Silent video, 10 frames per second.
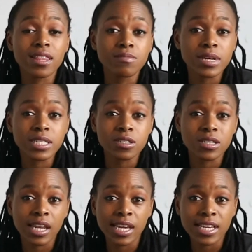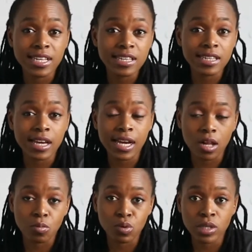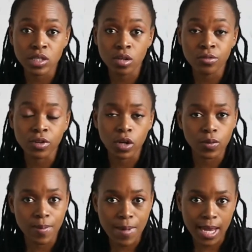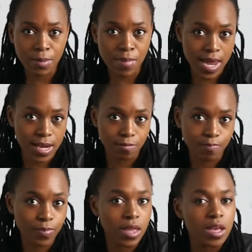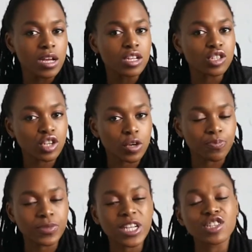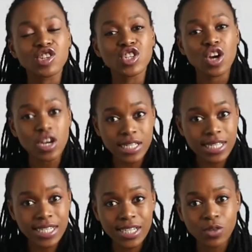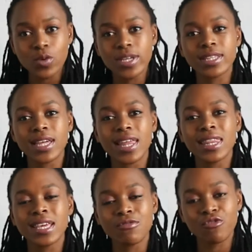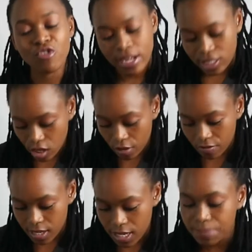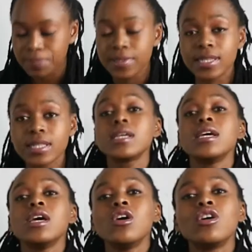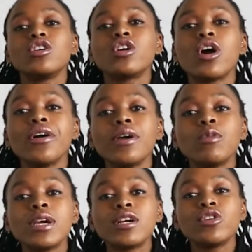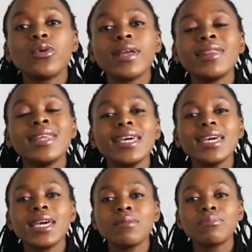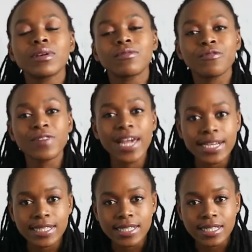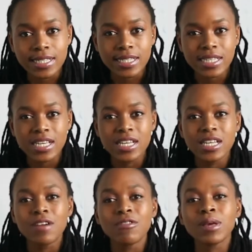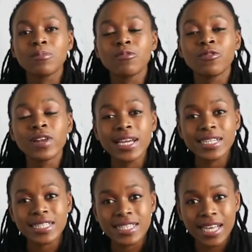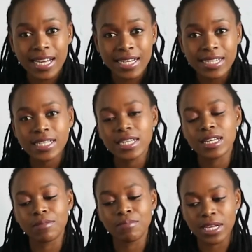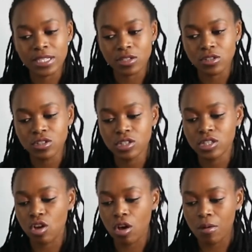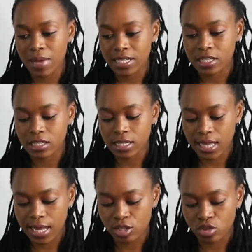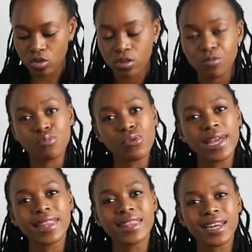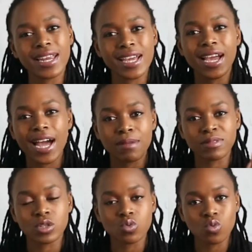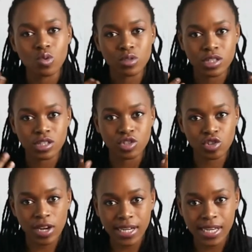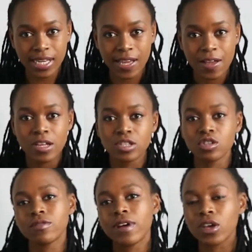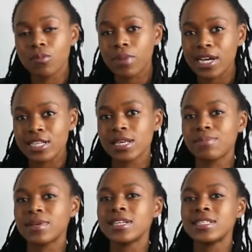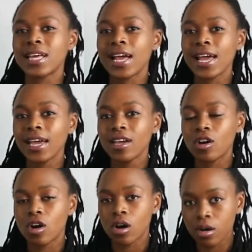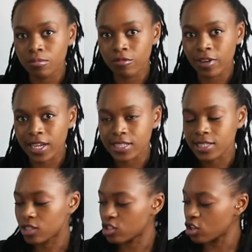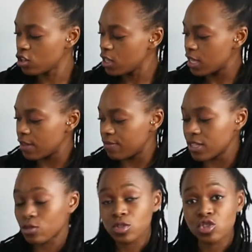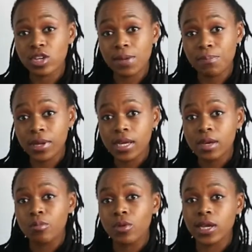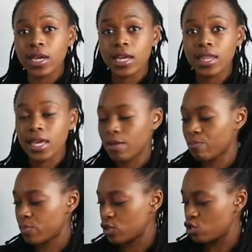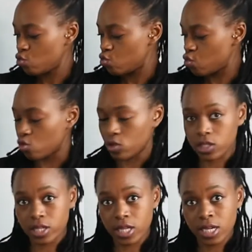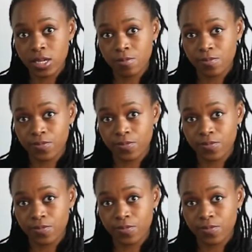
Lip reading: other muscle that is a culprit of lower back pain. So starting with the front of the hips, we're doing the hip flexors. Hip flexor muscles are muscles that sort of bring the leg up towards the trunk, sort of how your bicep is a arm flexor. So if this was your hip, bringing the hip towards the